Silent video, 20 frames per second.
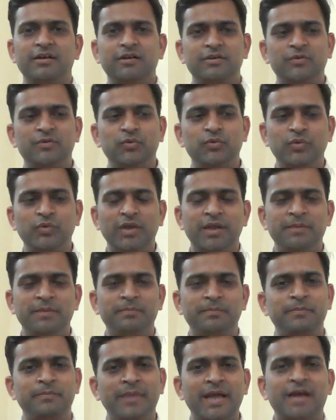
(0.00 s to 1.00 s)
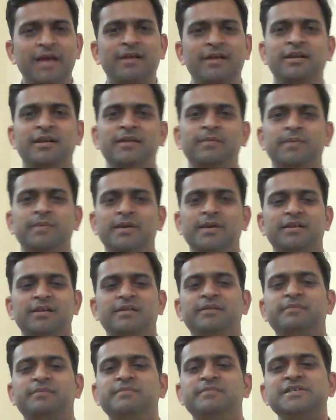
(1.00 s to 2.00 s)
to a back level,
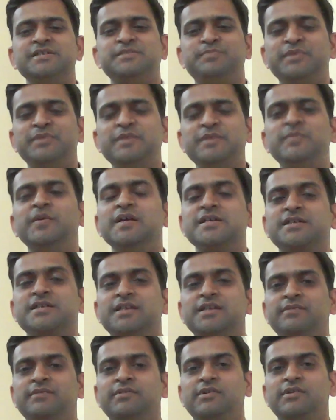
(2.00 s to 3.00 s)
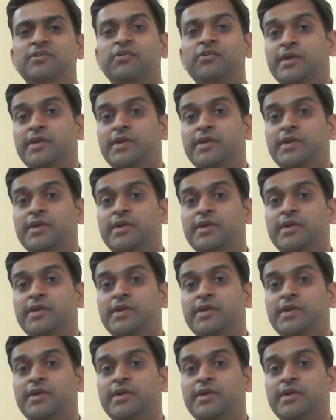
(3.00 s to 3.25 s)
means previous level or